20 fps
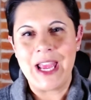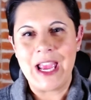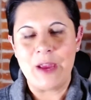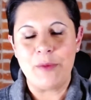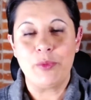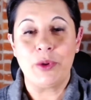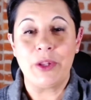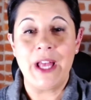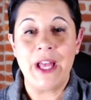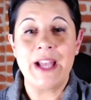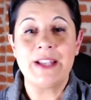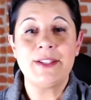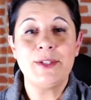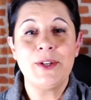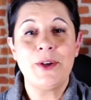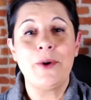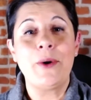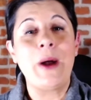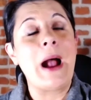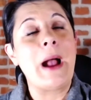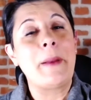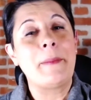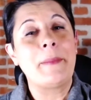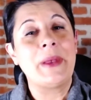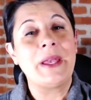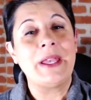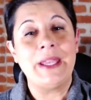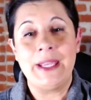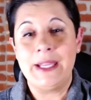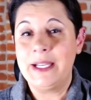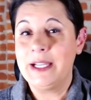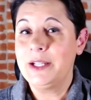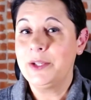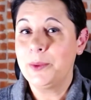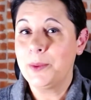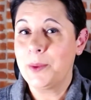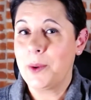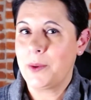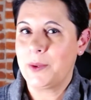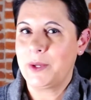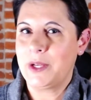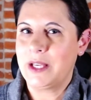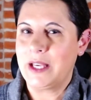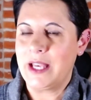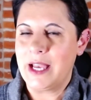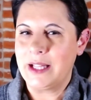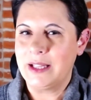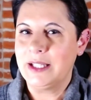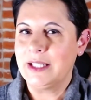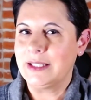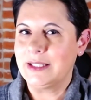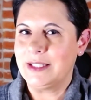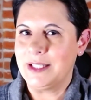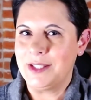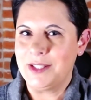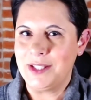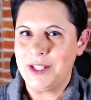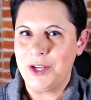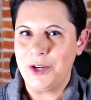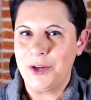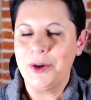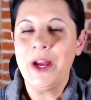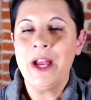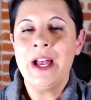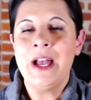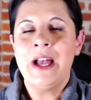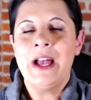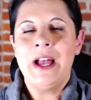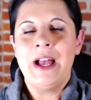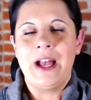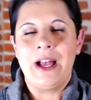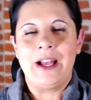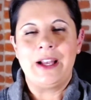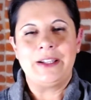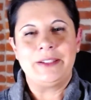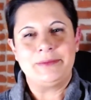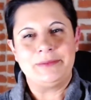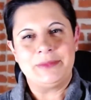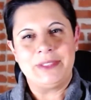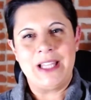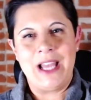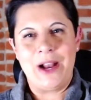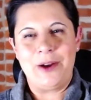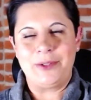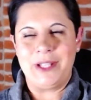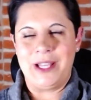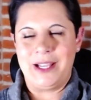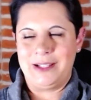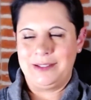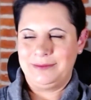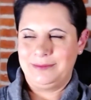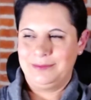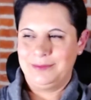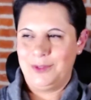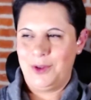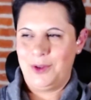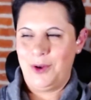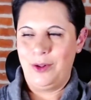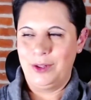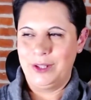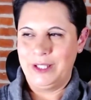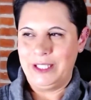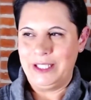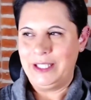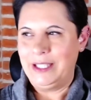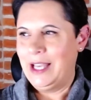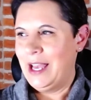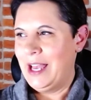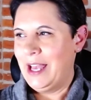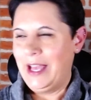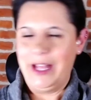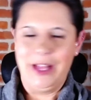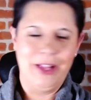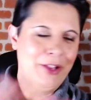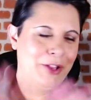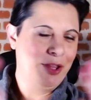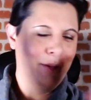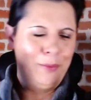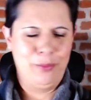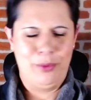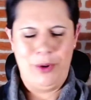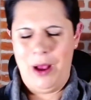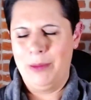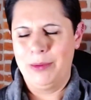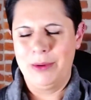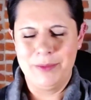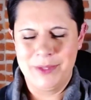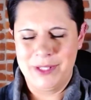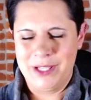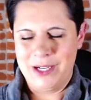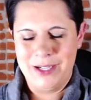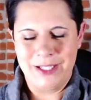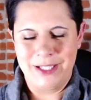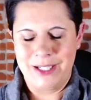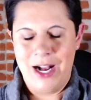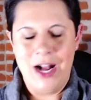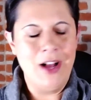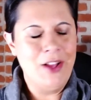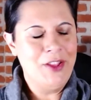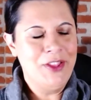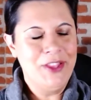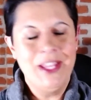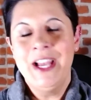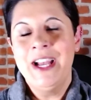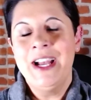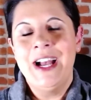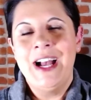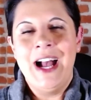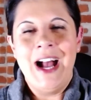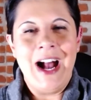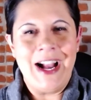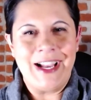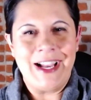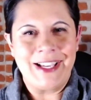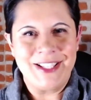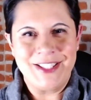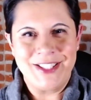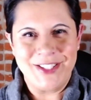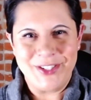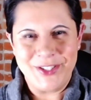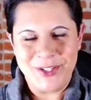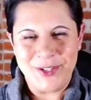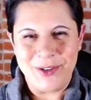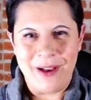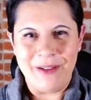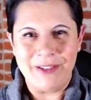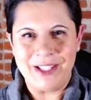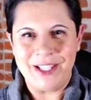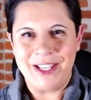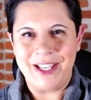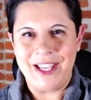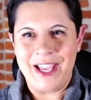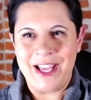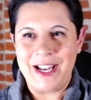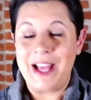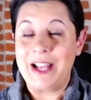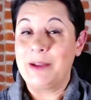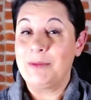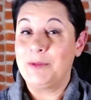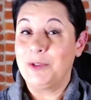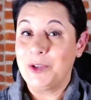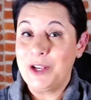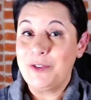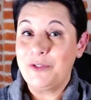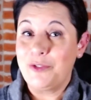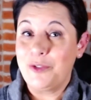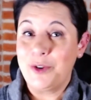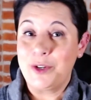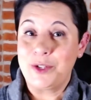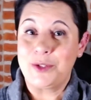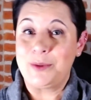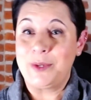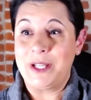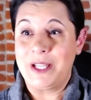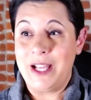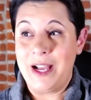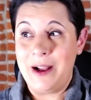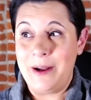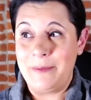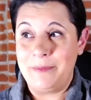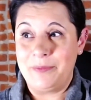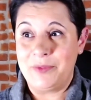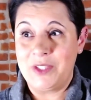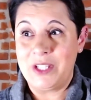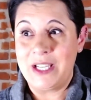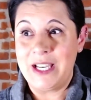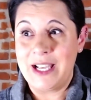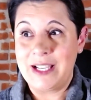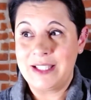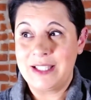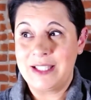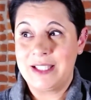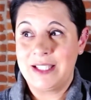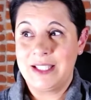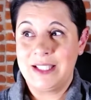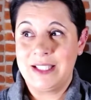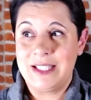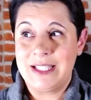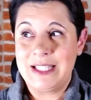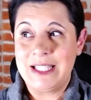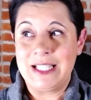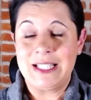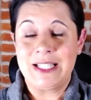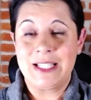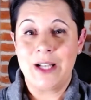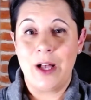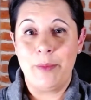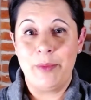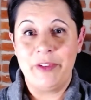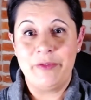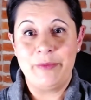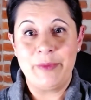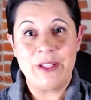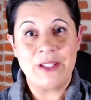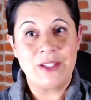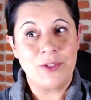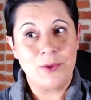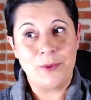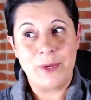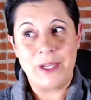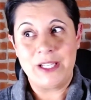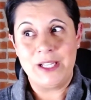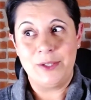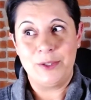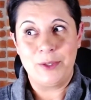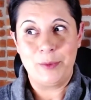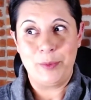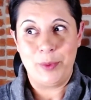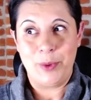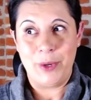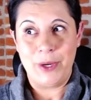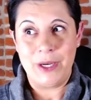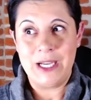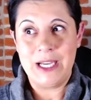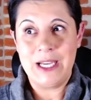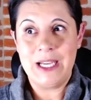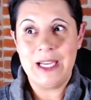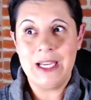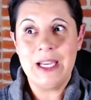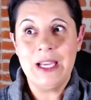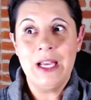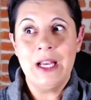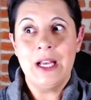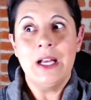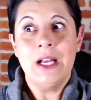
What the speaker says: April. As you know, I'm hitting the road again this year. Now that all the health problems are gone, I can start traveling again, and I'm looking forward to it. The next couple of months already look pretty.